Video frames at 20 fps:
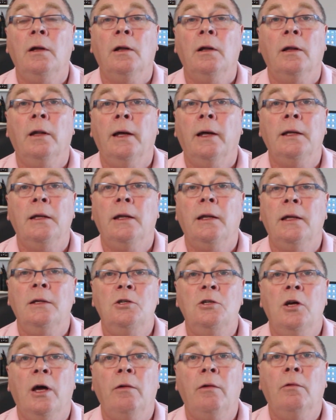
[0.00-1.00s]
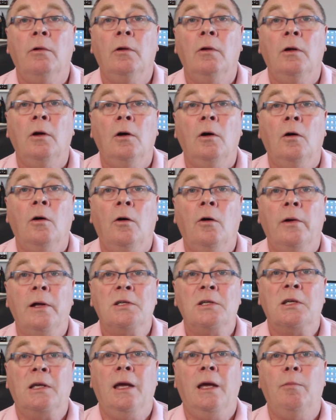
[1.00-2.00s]
line in general, or
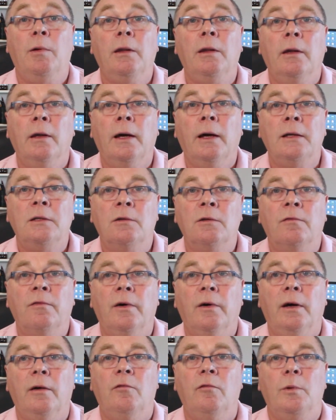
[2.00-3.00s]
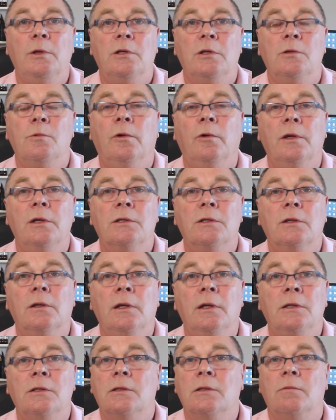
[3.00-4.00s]
escaping the 9 to 5, which is what
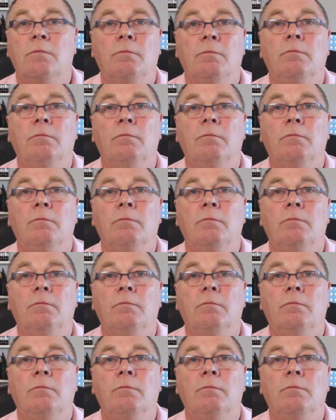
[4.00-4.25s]
this